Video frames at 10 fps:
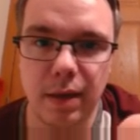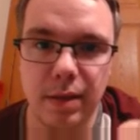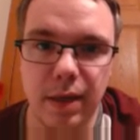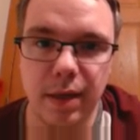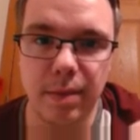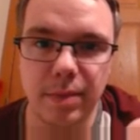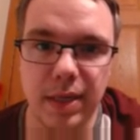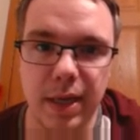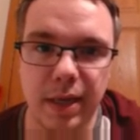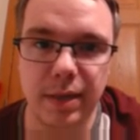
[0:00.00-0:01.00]

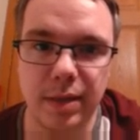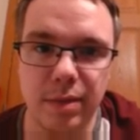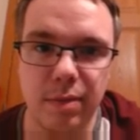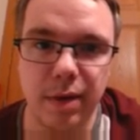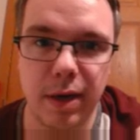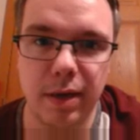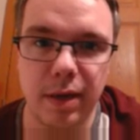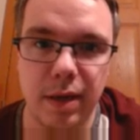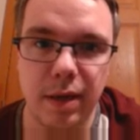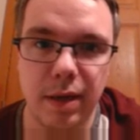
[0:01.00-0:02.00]
times x
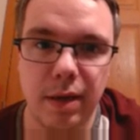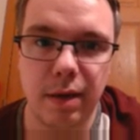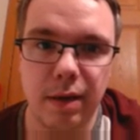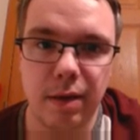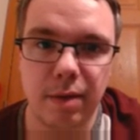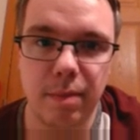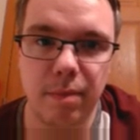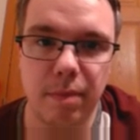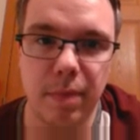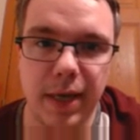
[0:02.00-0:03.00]
squared
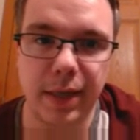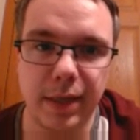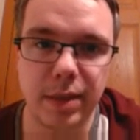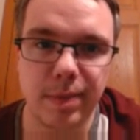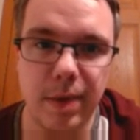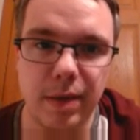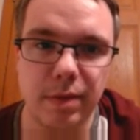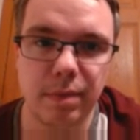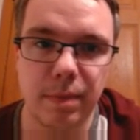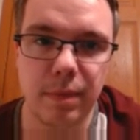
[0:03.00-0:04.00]
minus
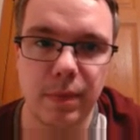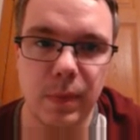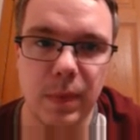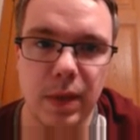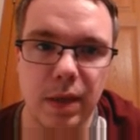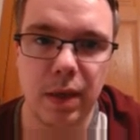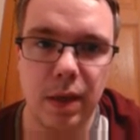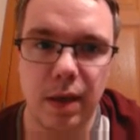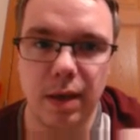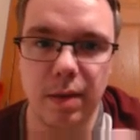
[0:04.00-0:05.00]
1.
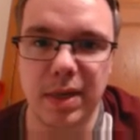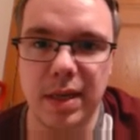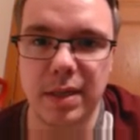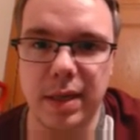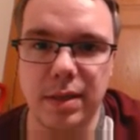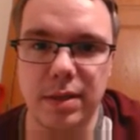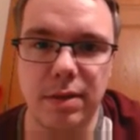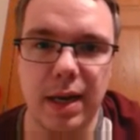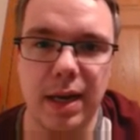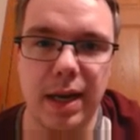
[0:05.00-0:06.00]
And because I could do
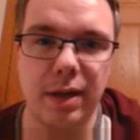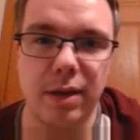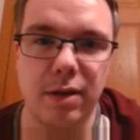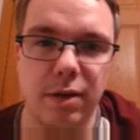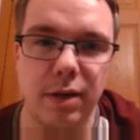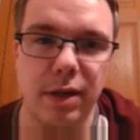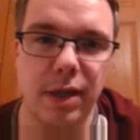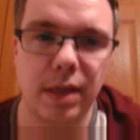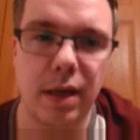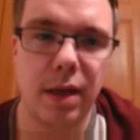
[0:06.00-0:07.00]
that, I
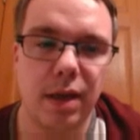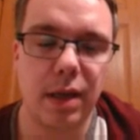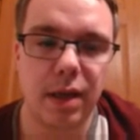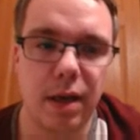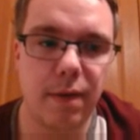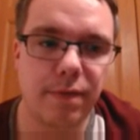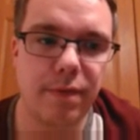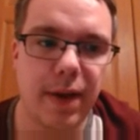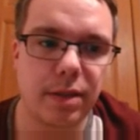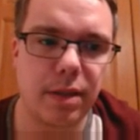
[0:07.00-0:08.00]
could
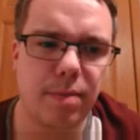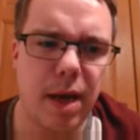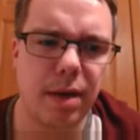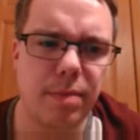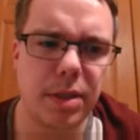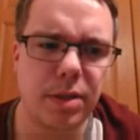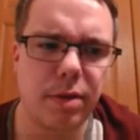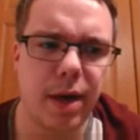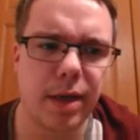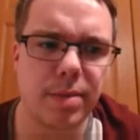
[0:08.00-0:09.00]
factor the bottom
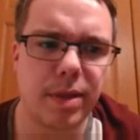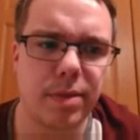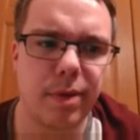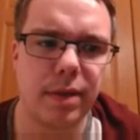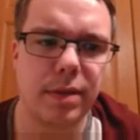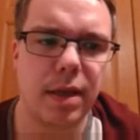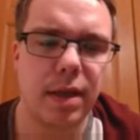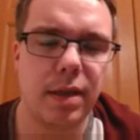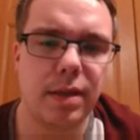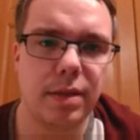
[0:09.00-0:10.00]
into x plus 1
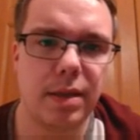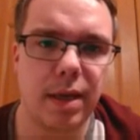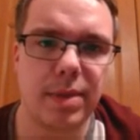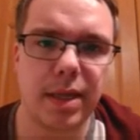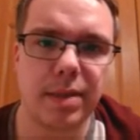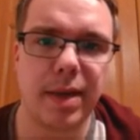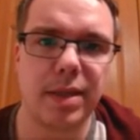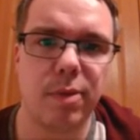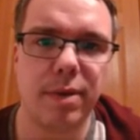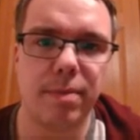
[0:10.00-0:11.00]
times x
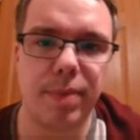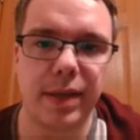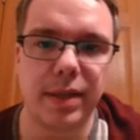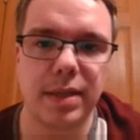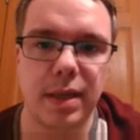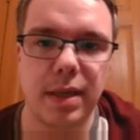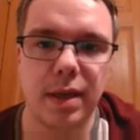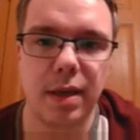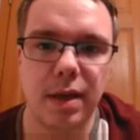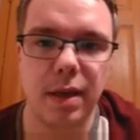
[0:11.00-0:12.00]
minus 1. But
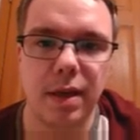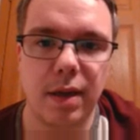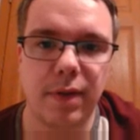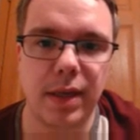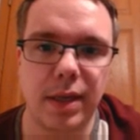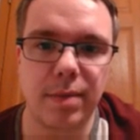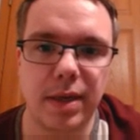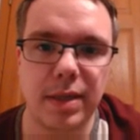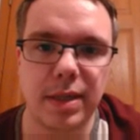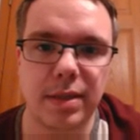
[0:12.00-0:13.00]
if I keep
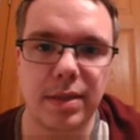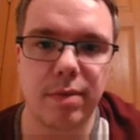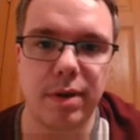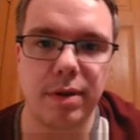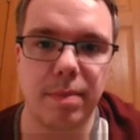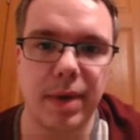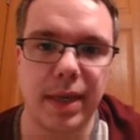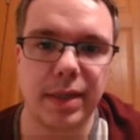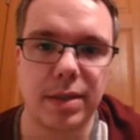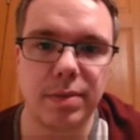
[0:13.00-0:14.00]
it as x squared
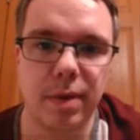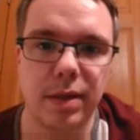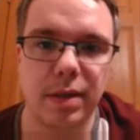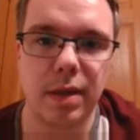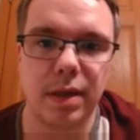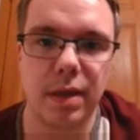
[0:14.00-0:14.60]
minus 1,